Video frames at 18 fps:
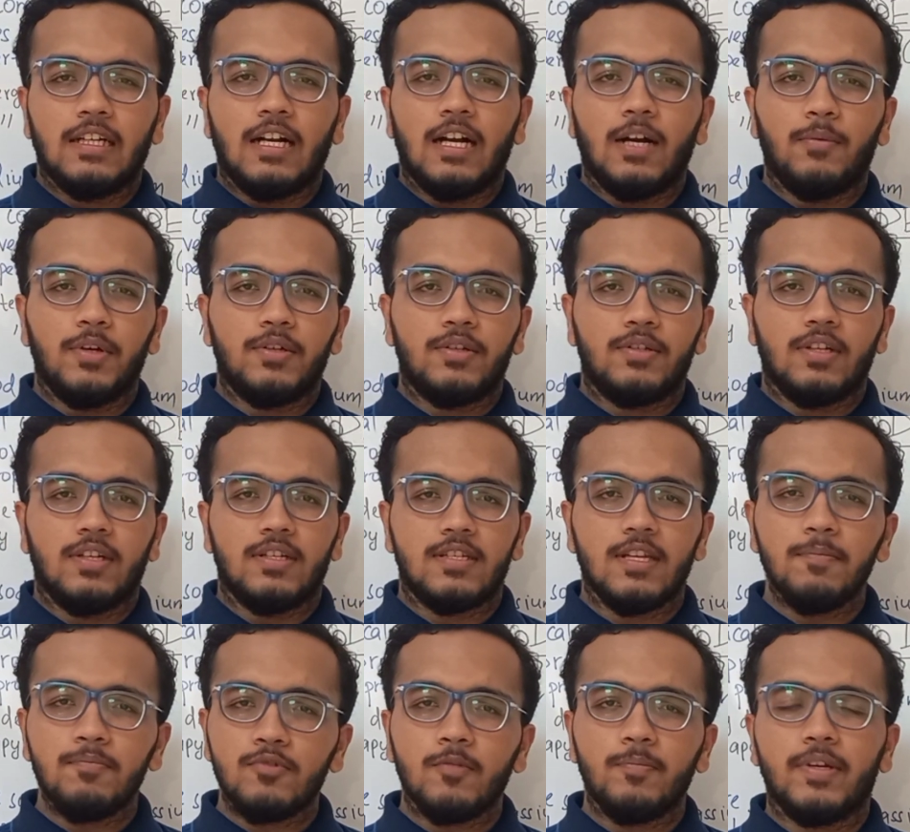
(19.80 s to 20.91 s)
Our
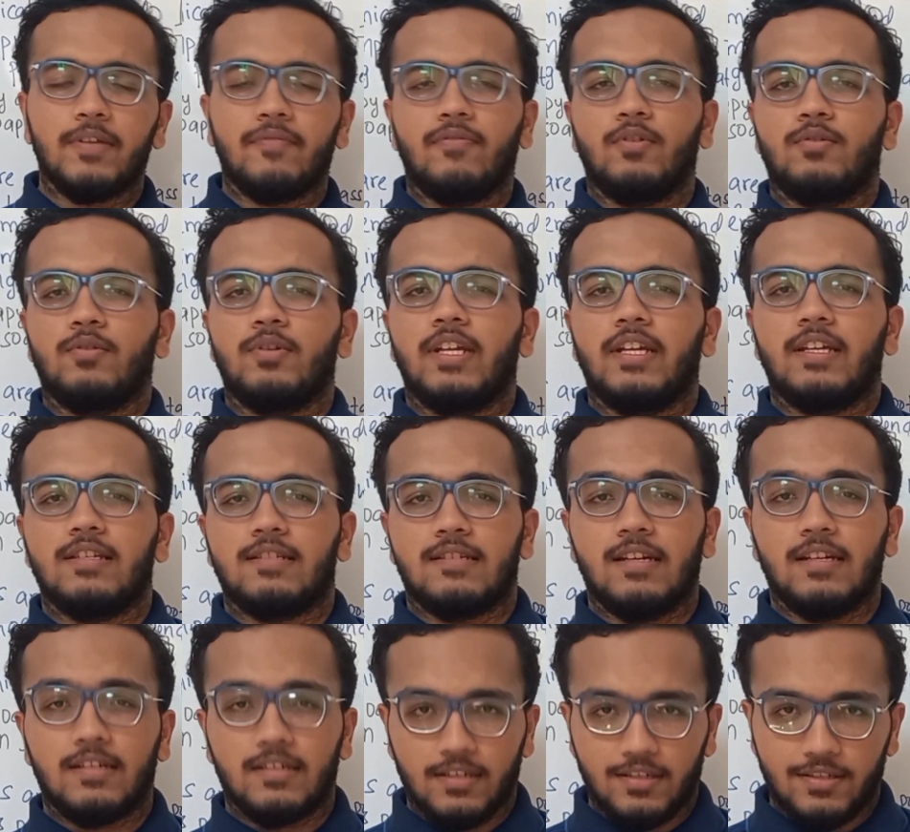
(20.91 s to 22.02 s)
subtopic for today is
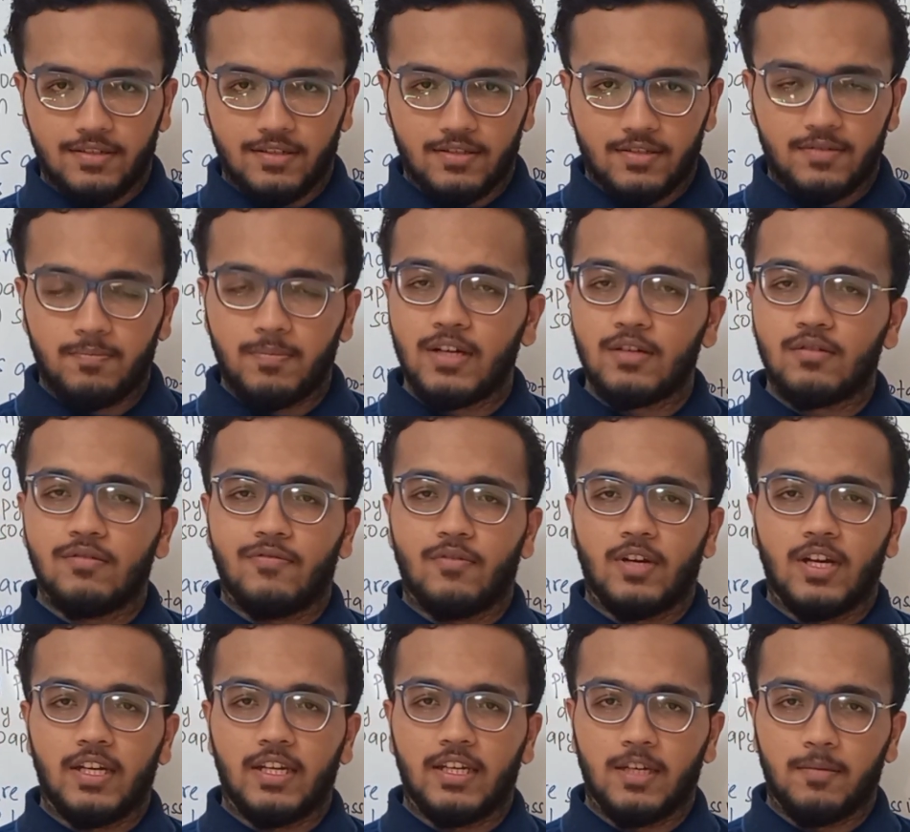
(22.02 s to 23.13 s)
detergents, part of
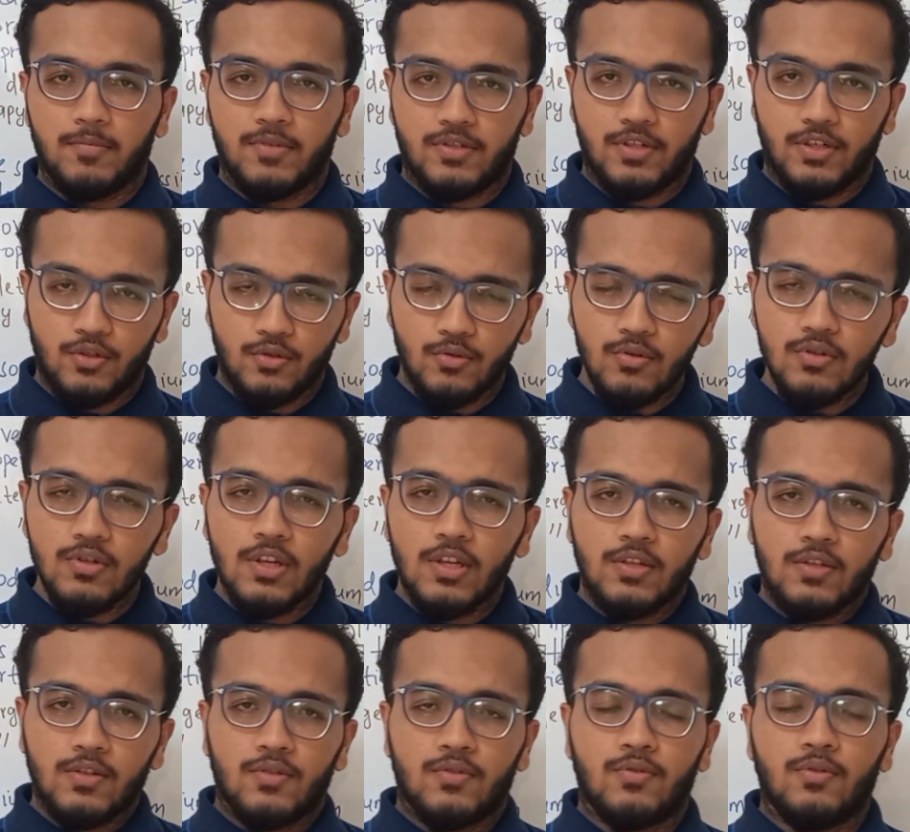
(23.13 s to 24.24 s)
organic chemistry 2.
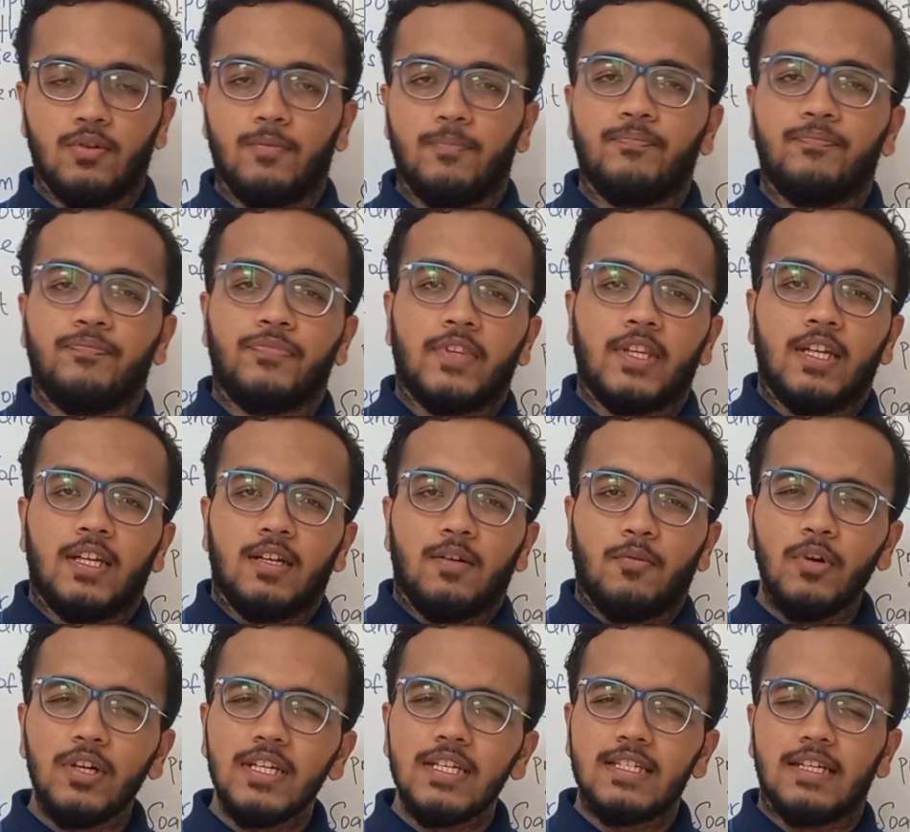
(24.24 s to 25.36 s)
So,
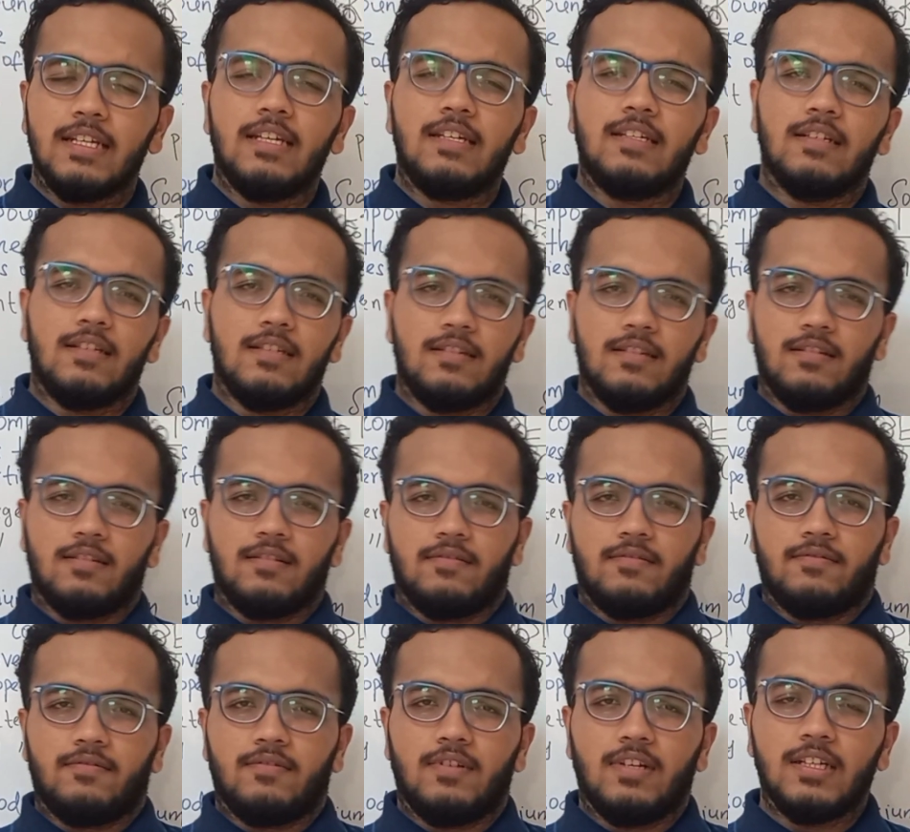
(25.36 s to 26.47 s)
what is a detergent?
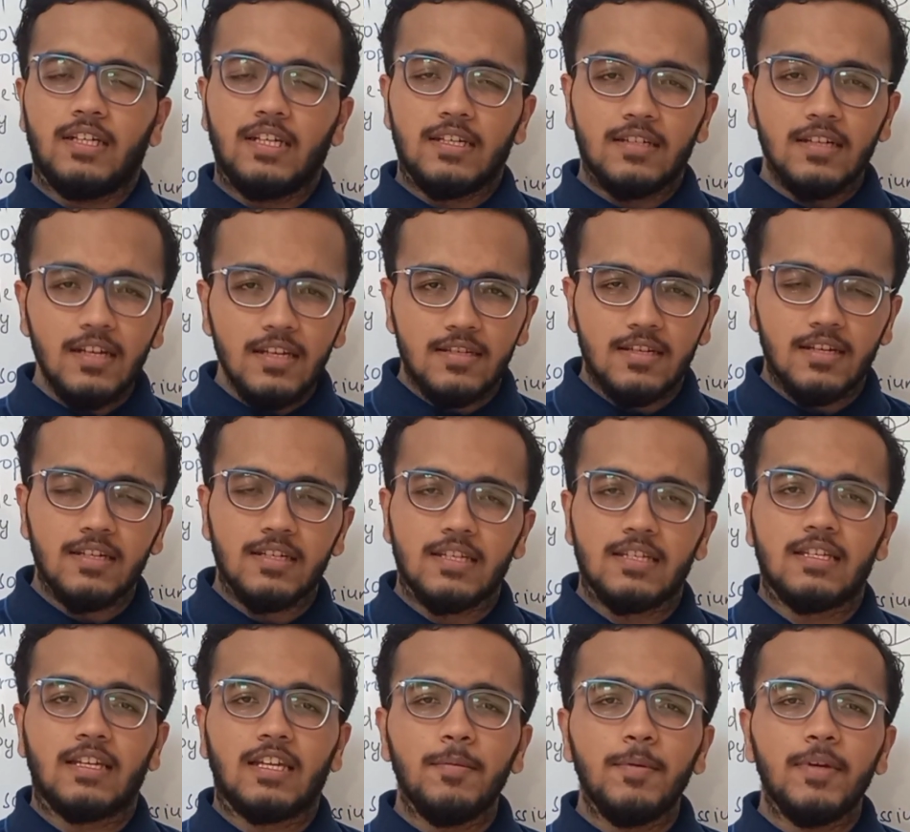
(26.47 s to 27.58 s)
A detergent is
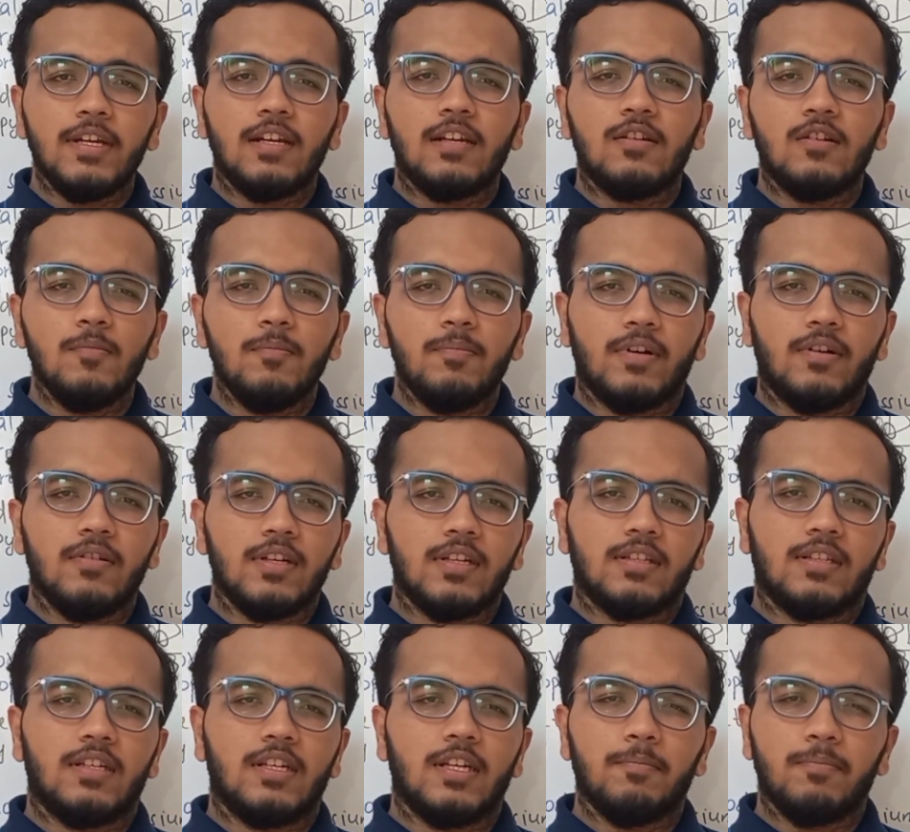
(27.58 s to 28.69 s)
a chemical compound
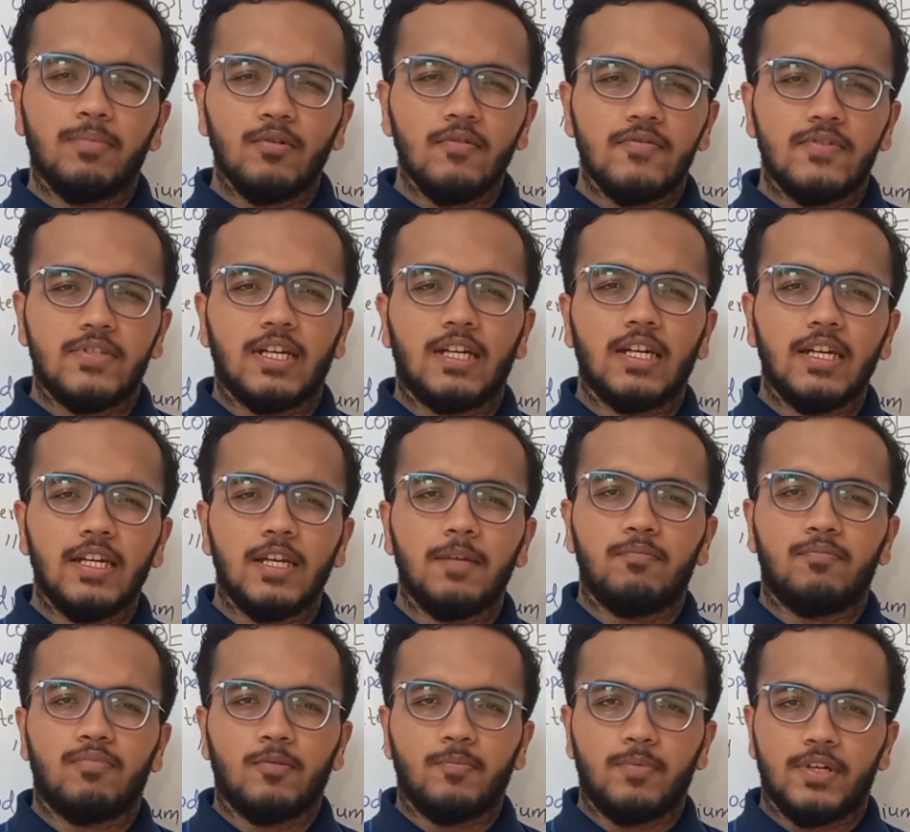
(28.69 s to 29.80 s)
that improves the cleaning
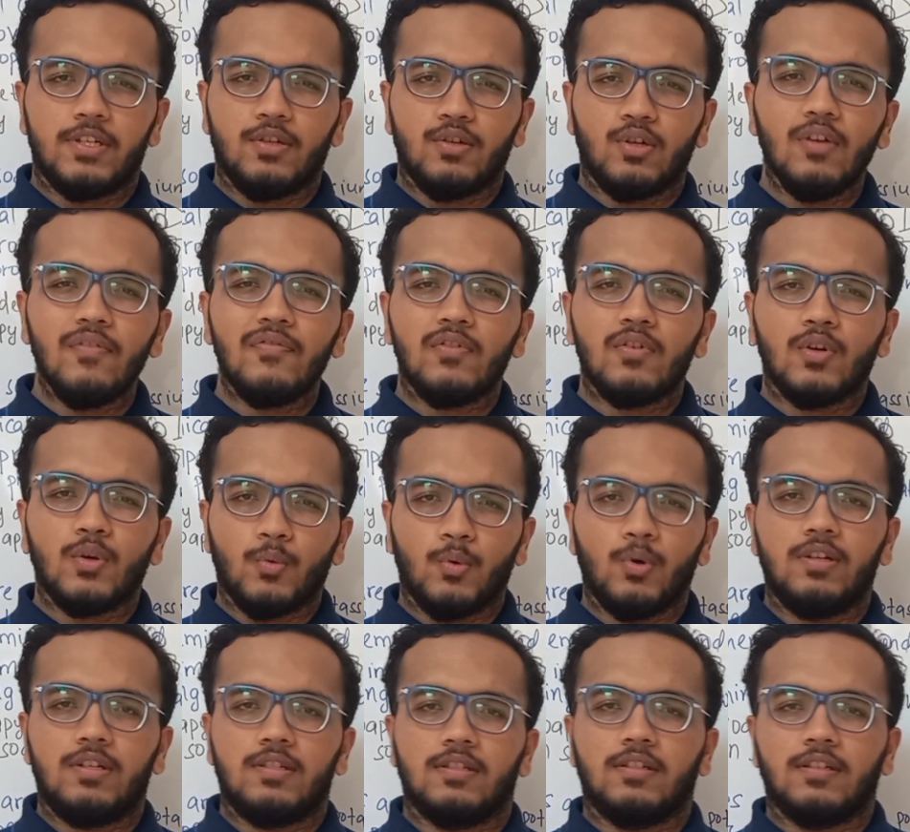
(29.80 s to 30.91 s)
property of
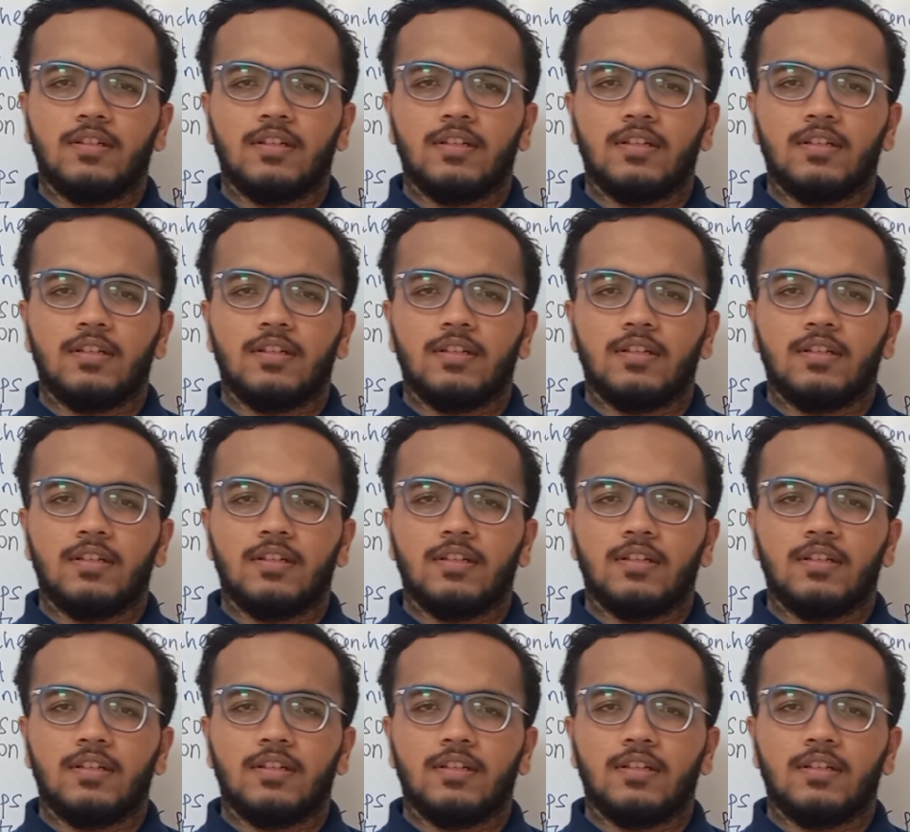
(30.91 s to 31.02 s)
water.